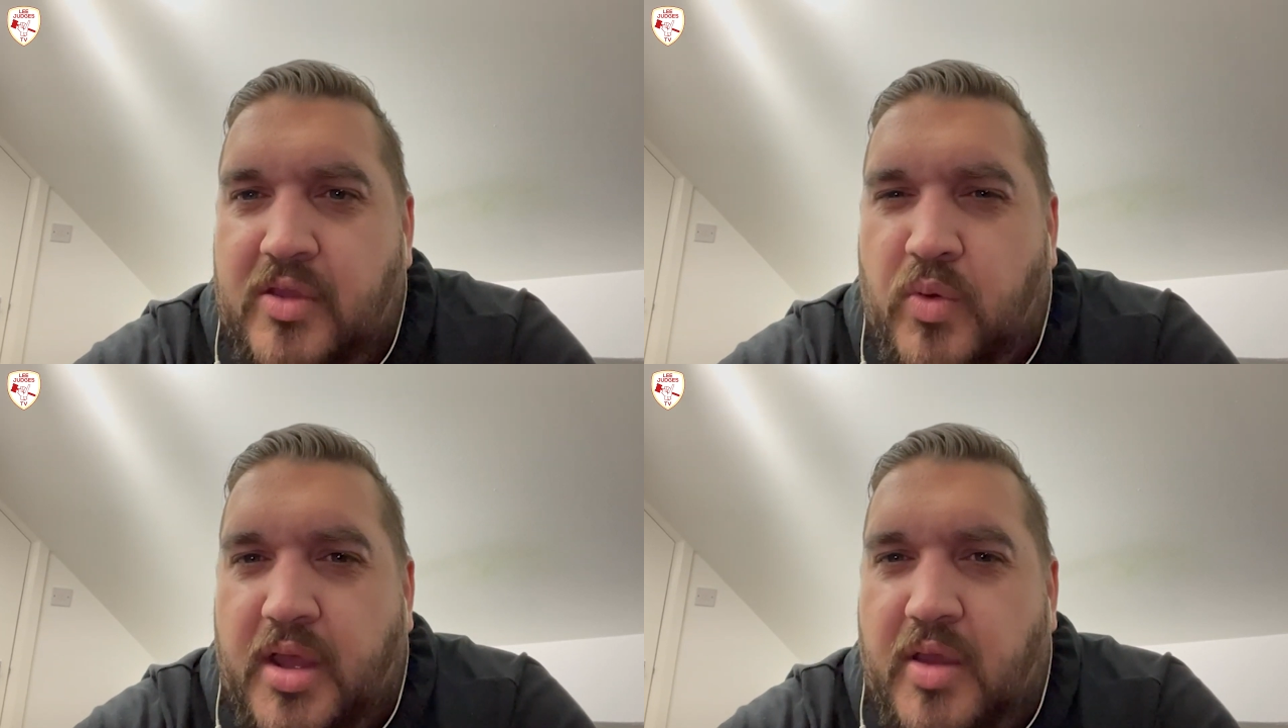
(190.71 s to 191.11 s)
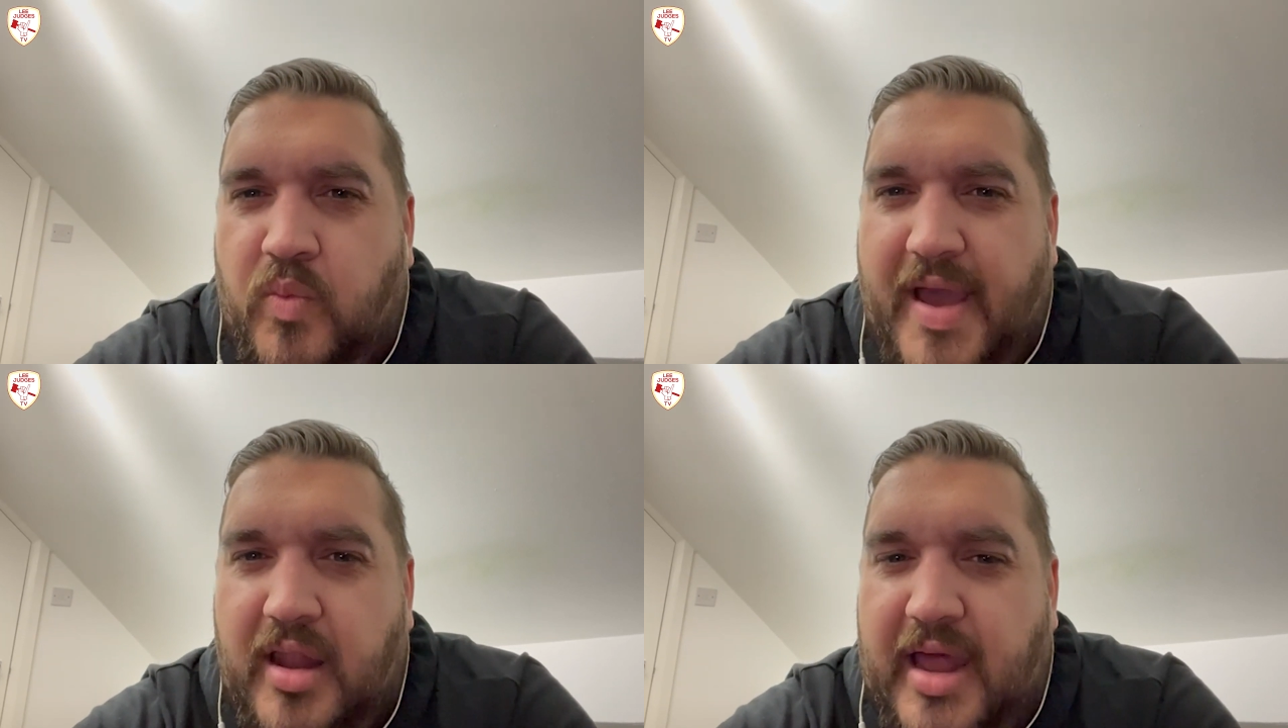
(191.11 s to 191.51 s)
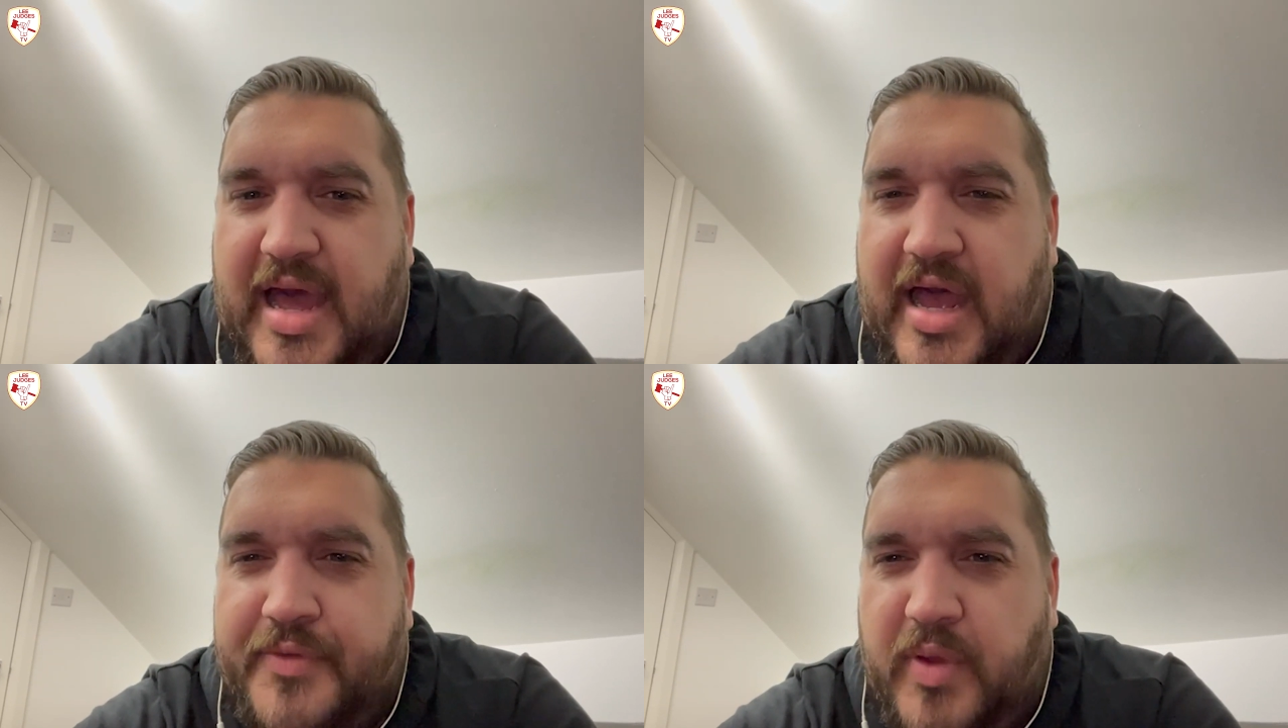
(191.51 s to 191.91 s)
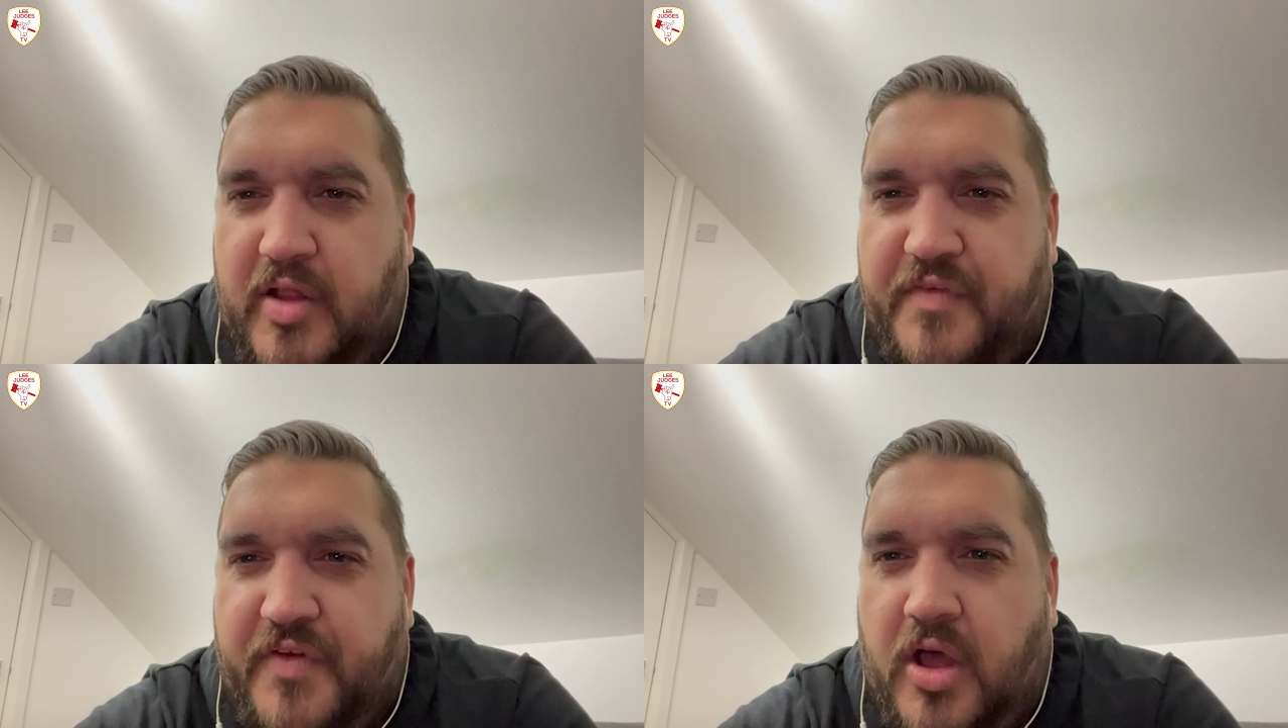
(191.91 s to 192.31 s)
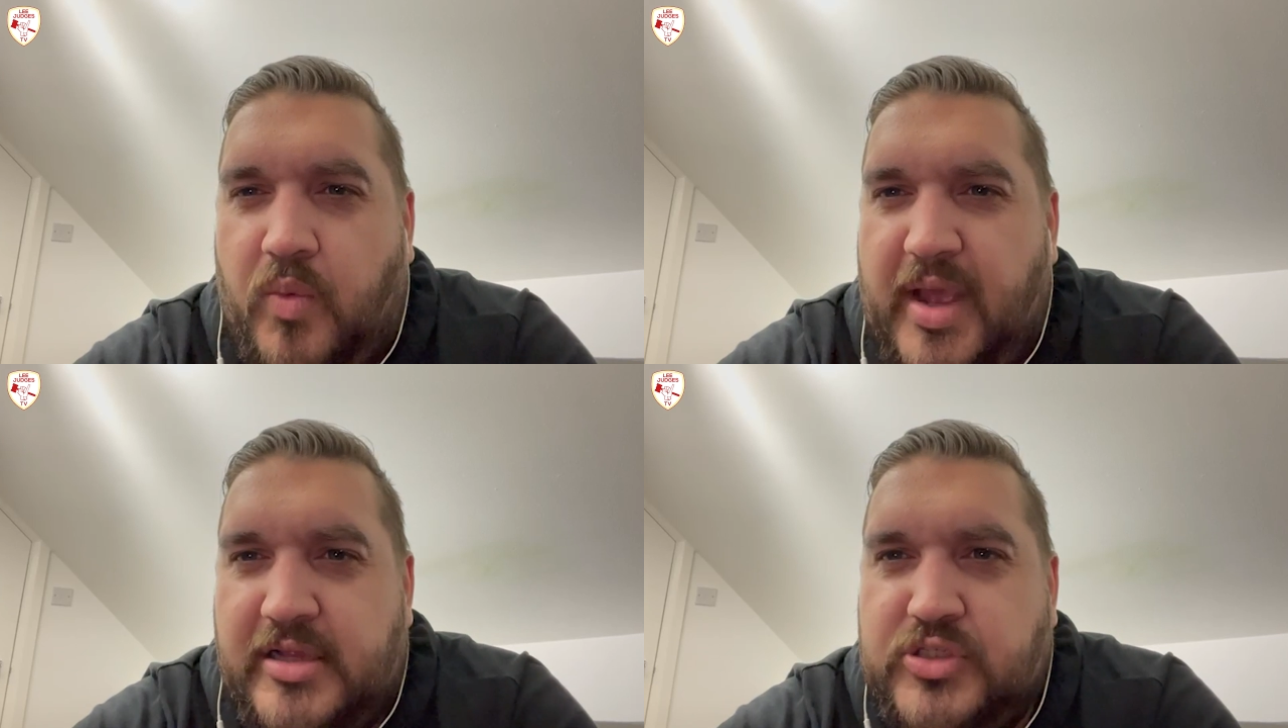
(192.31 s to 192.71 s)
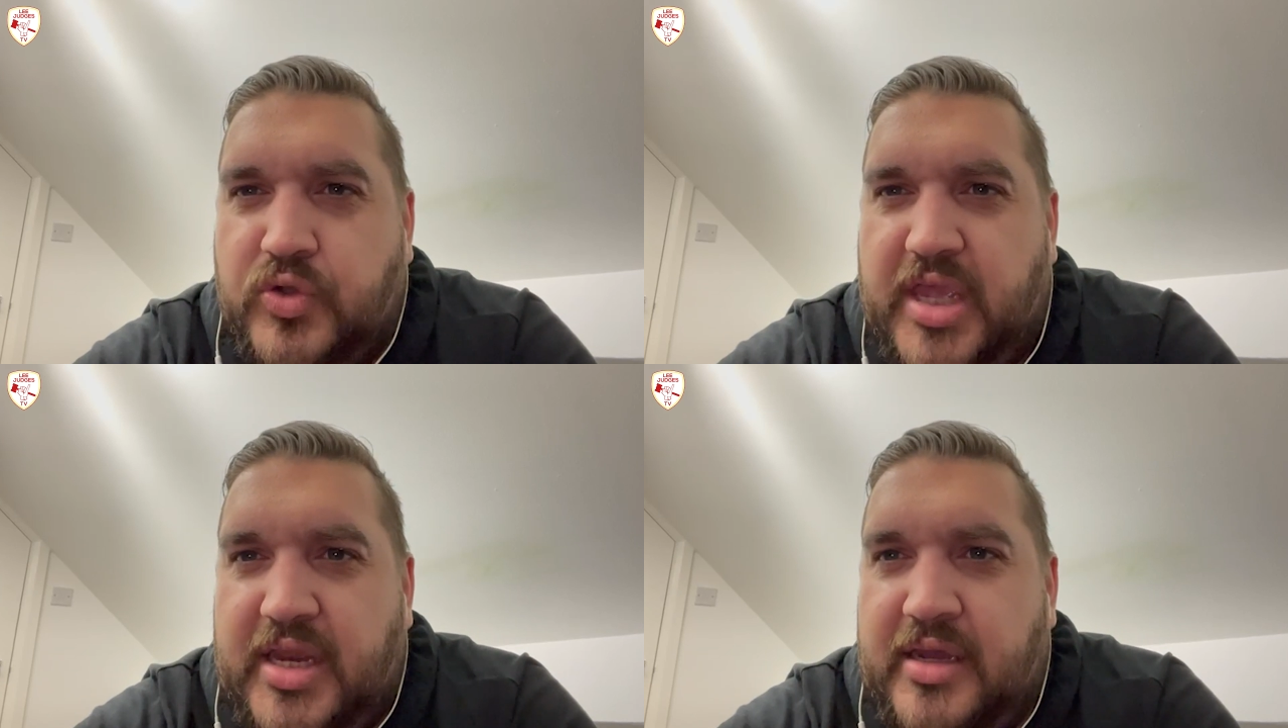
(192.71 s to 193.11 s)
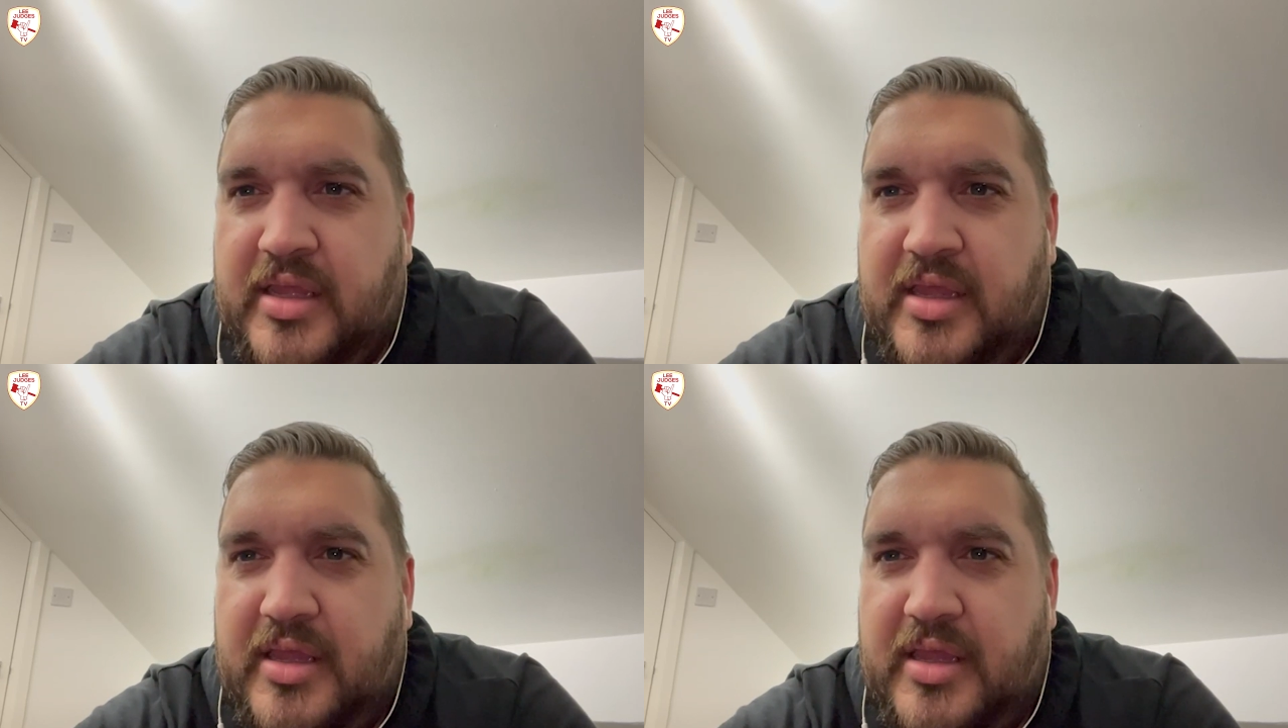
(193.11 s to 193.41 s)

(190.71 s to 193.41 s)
who were well hard, well fought, well dug in,